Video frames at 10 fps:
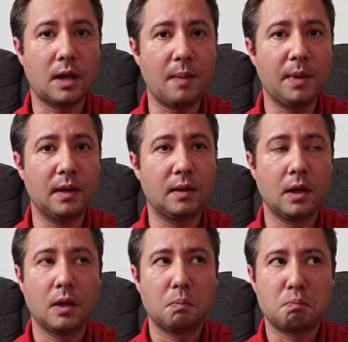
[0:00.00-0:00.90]
I mean,
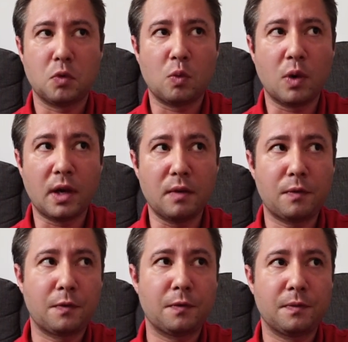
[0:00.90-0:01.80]
what
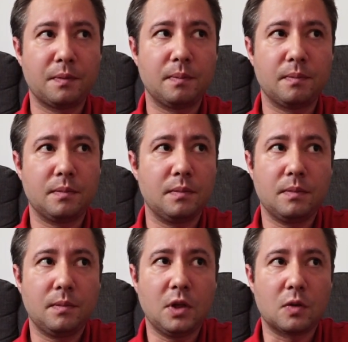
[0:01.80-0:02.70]
if,
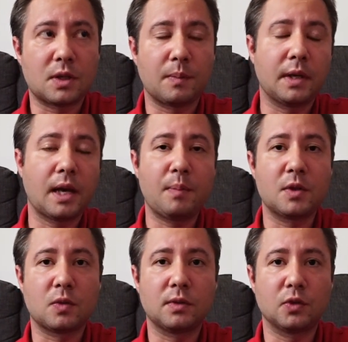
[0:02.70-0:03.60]
you know, something
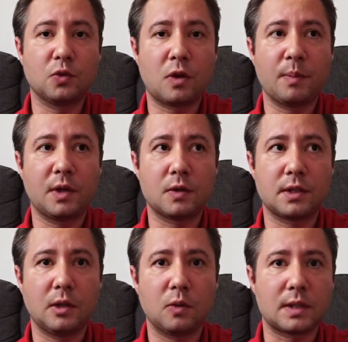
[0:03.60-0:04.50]
happens on the tour, because
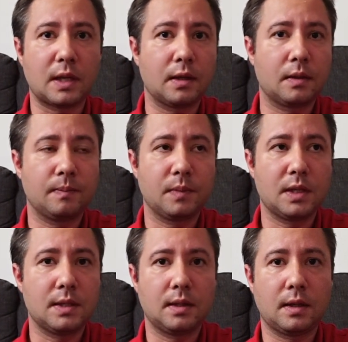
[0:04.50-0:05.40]
he looks like
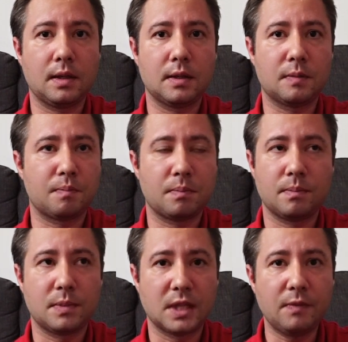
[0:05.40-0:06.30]
he's in his
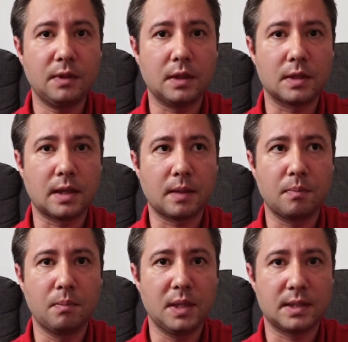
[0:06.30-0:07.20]
70s, like
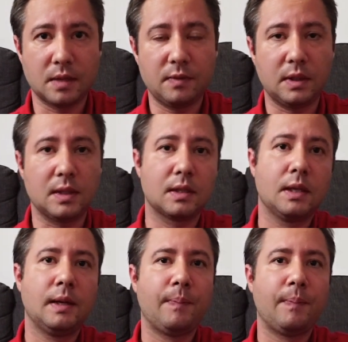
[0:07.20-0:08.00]
mid-70s.